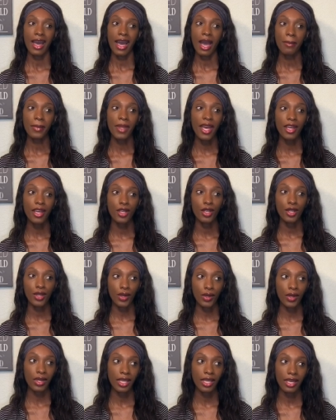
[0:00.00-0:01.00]
not a nerd.
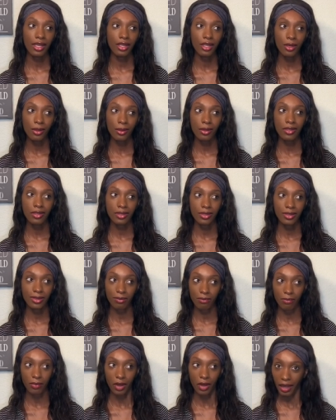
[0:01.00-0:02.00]
Like, nerds,
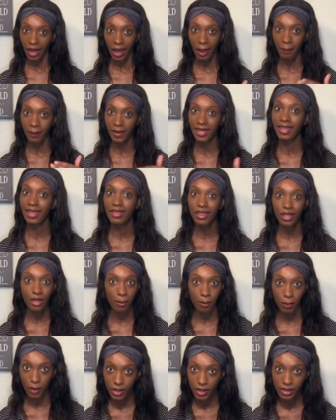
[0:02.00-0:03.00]
like, they in their
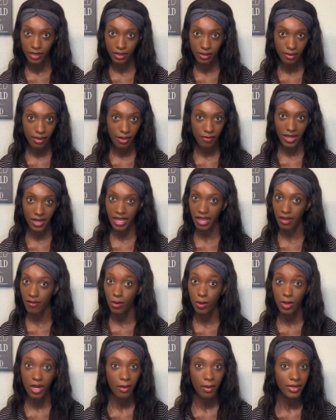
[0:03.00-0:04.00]
books and stuff. Like, even when
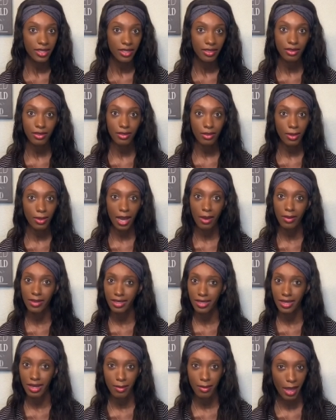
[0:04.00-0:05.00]
I was in school, I wasn't
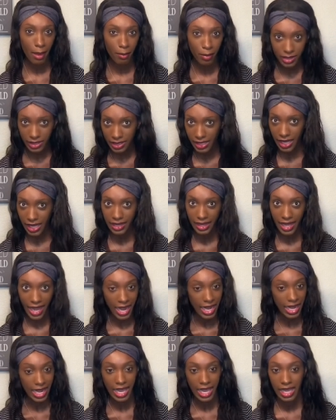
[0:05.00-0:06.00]
in my books like that.
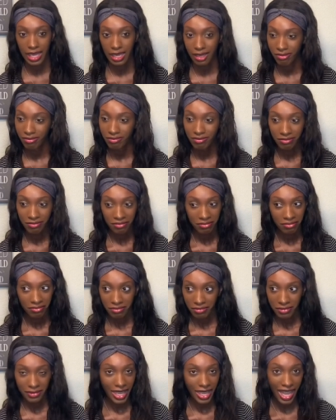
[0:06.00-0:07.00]
Like,
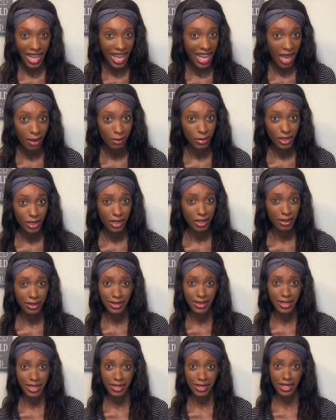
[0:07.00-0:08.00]
I'm just a good
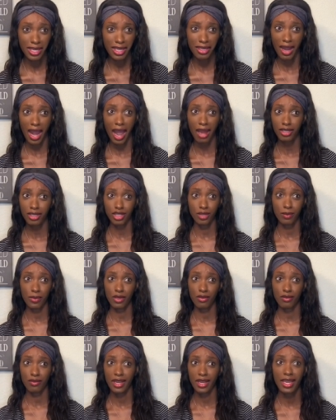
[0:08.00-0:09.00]
test taker. I'll just be
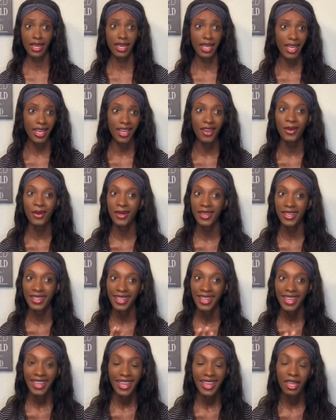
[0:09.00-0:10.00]
reading, or
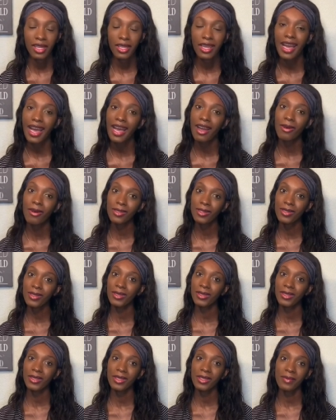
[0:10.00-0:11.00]
like, I also
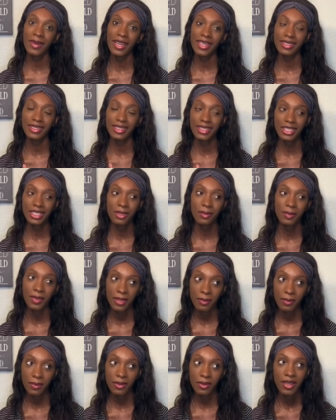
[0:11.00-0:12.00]
learn by teaching
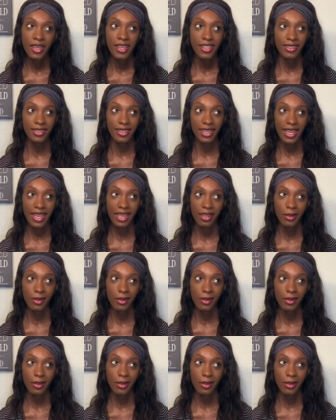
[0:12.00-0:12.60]
people. So like,